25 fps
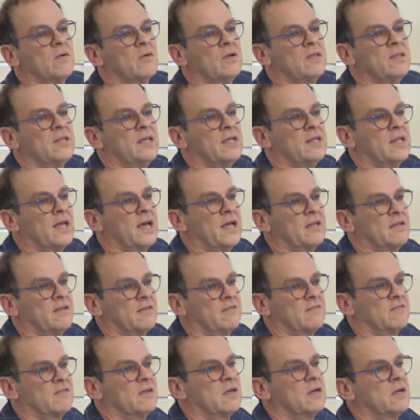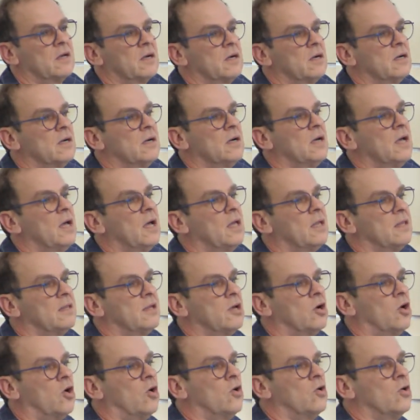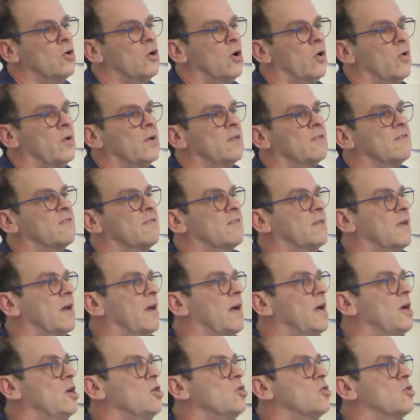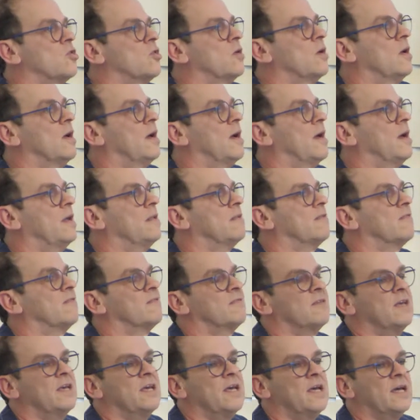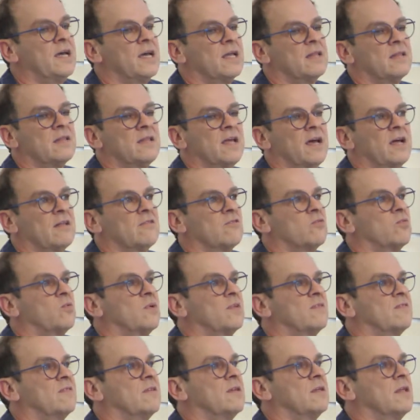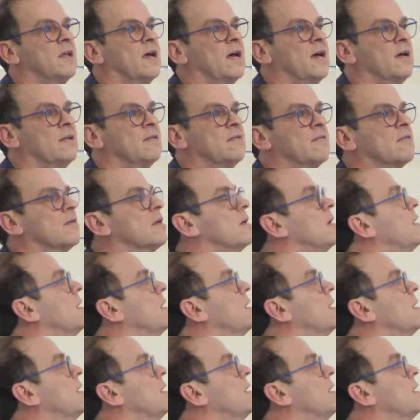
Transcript: Ninette, a singer. They all go on stage and sing and dance with Ninette